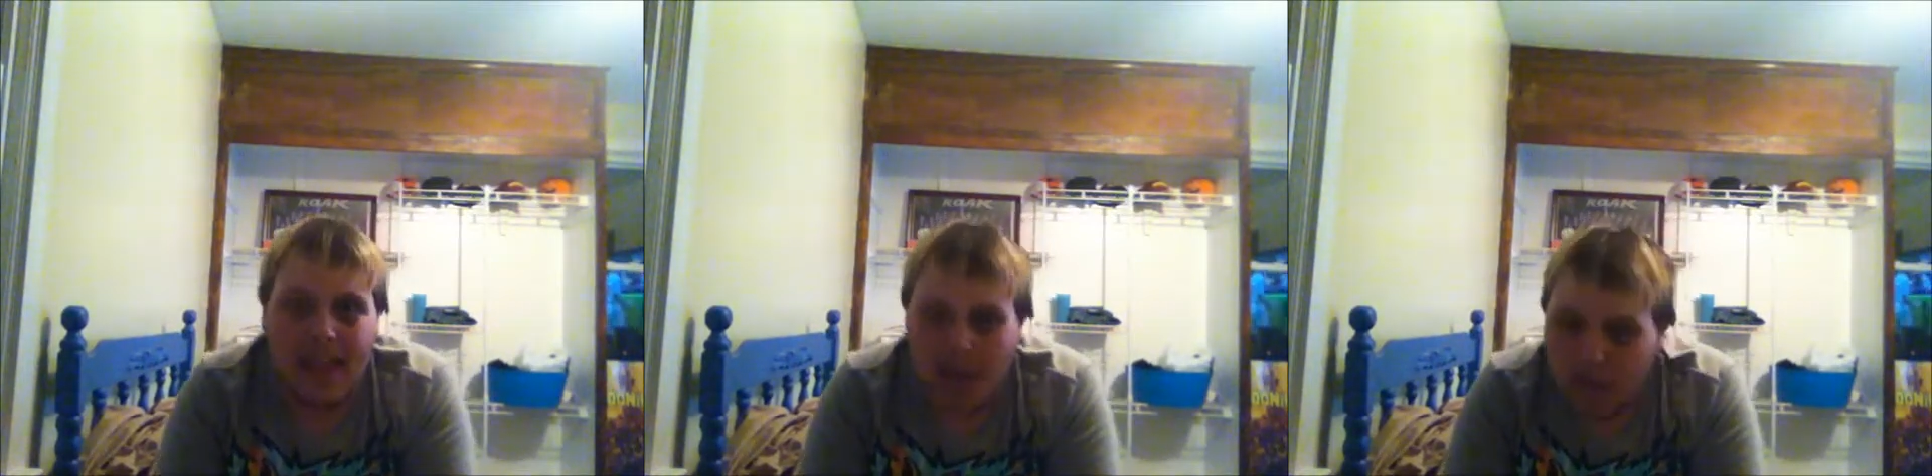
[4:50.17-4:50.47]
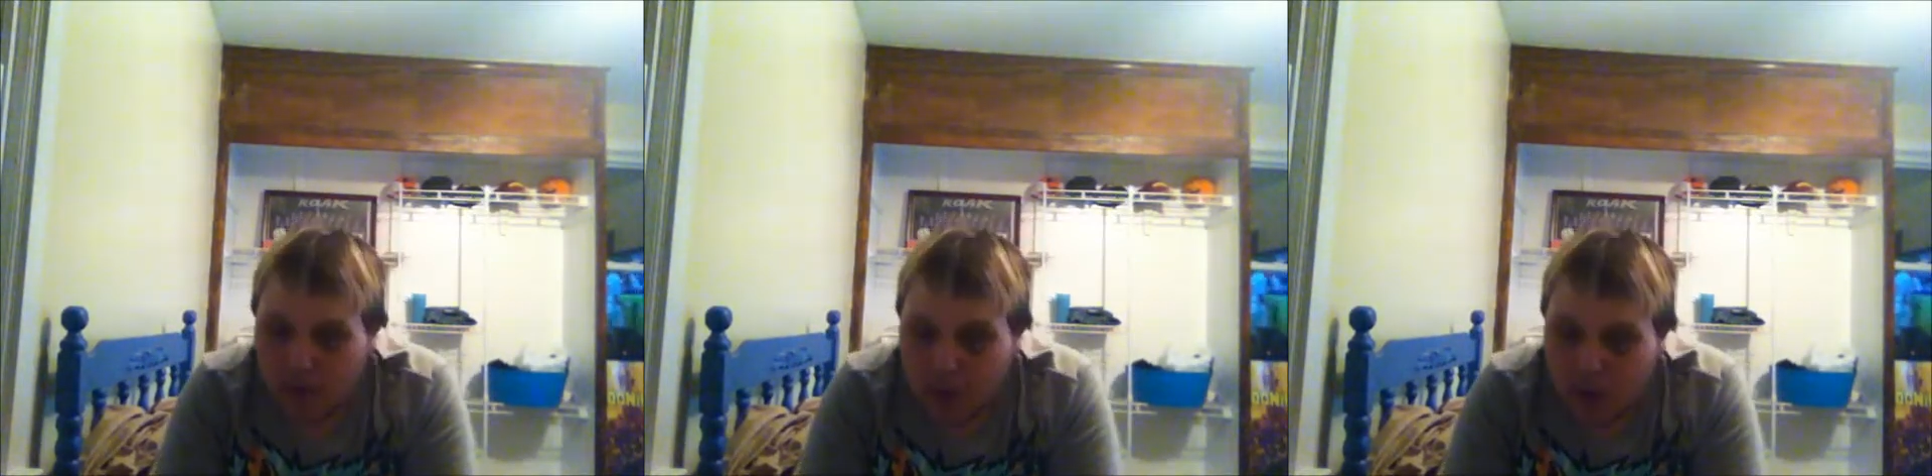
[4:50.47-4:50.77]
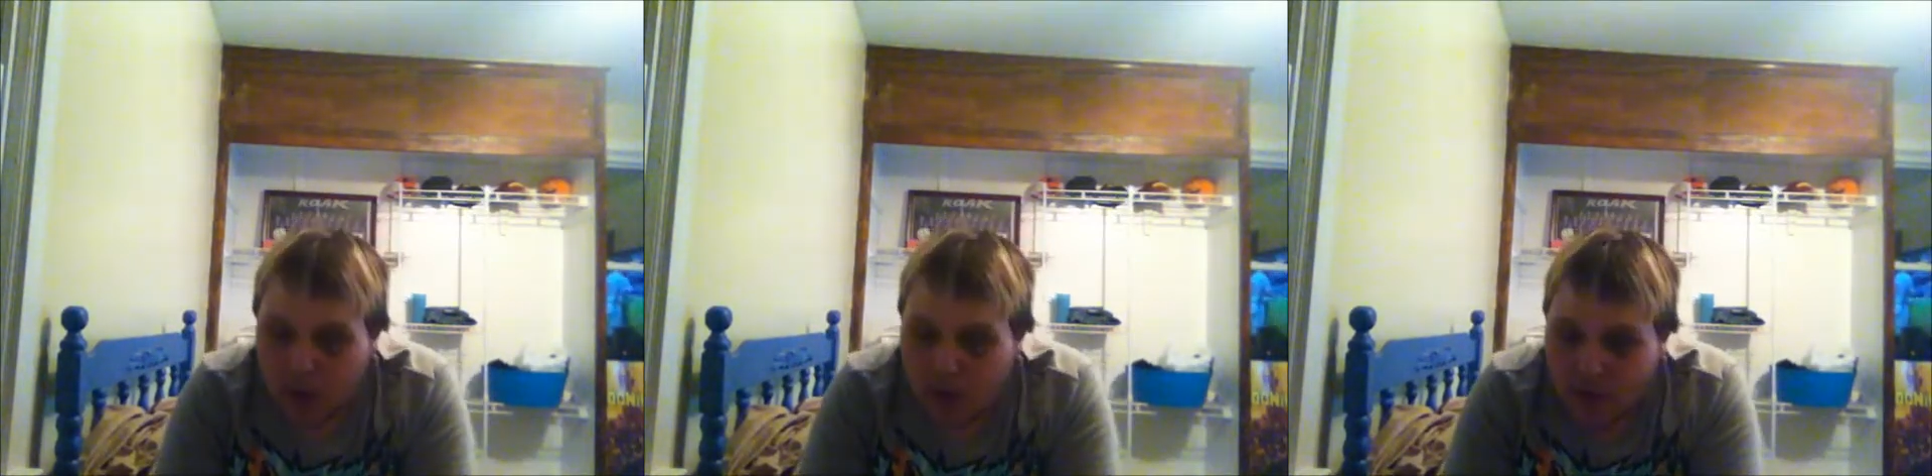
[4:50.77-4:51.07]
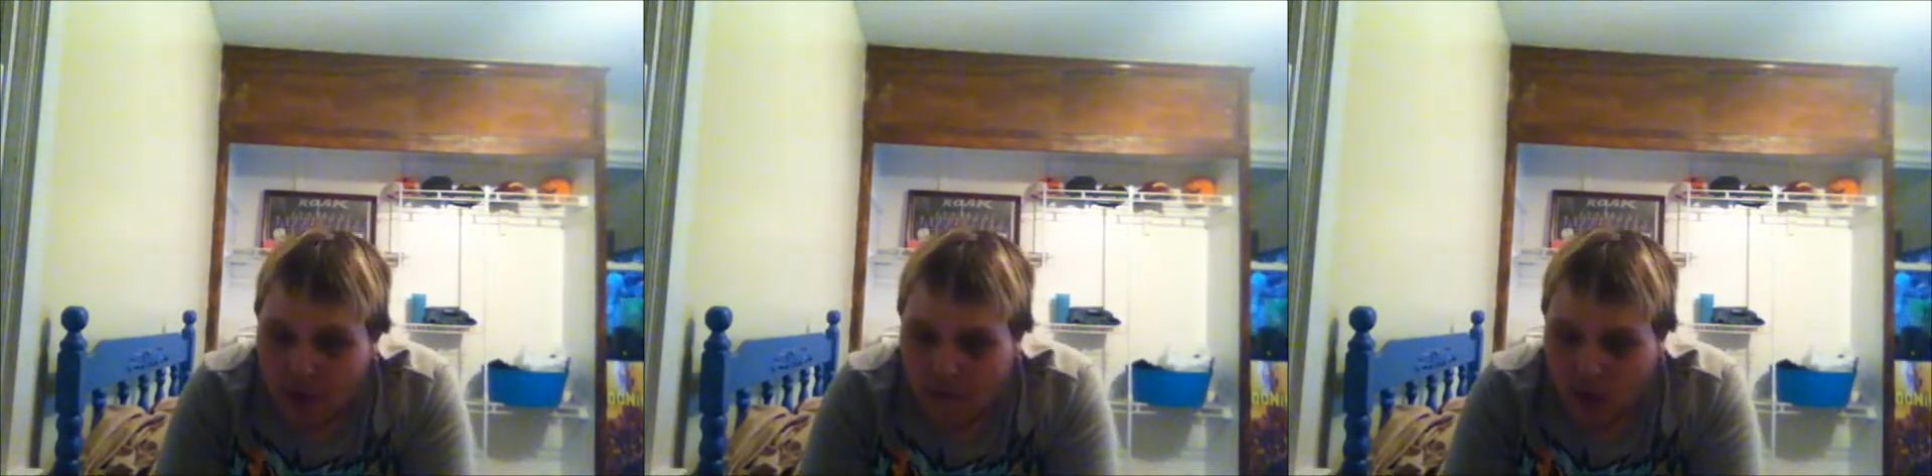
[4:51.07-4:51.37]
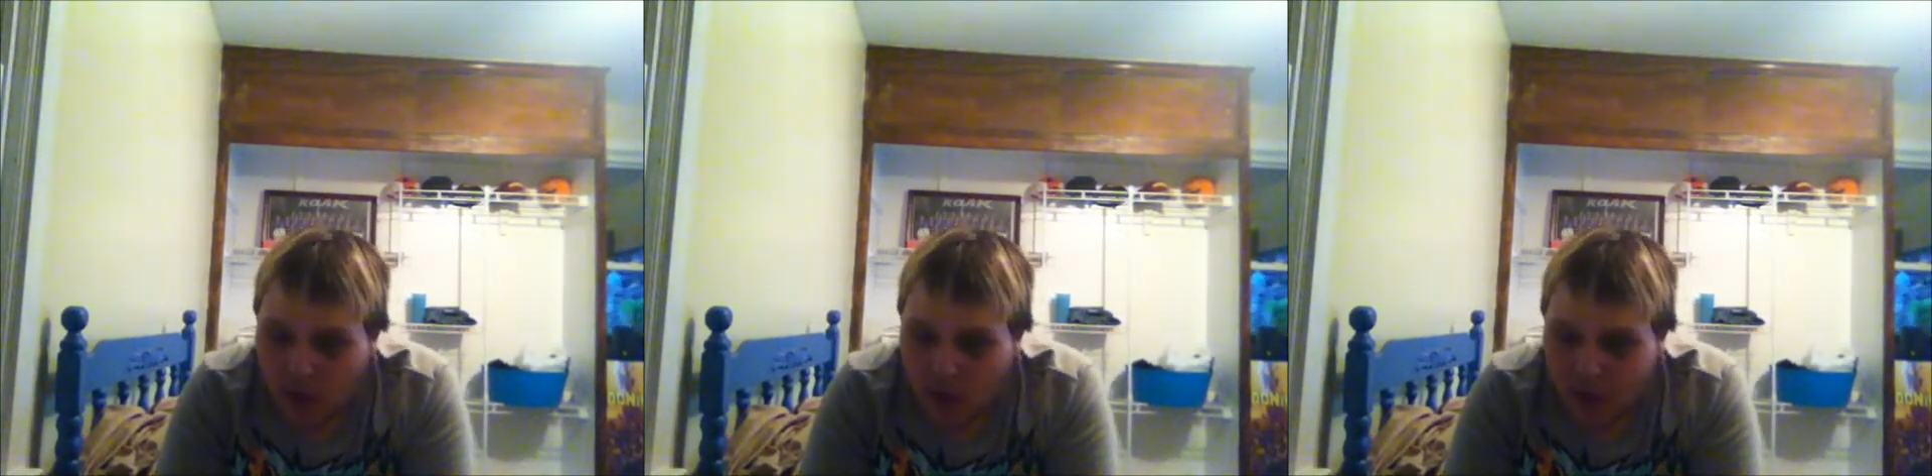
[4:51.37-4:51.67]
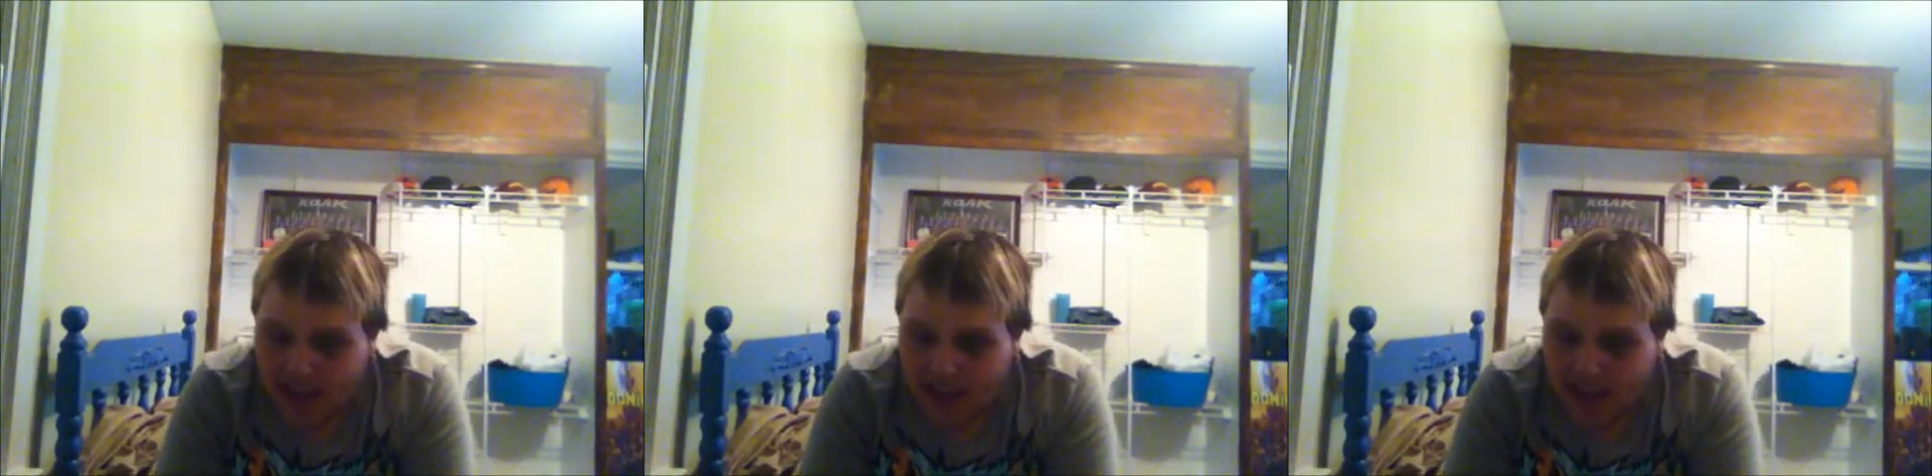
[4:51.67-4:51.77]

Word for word: It was one of those types of hard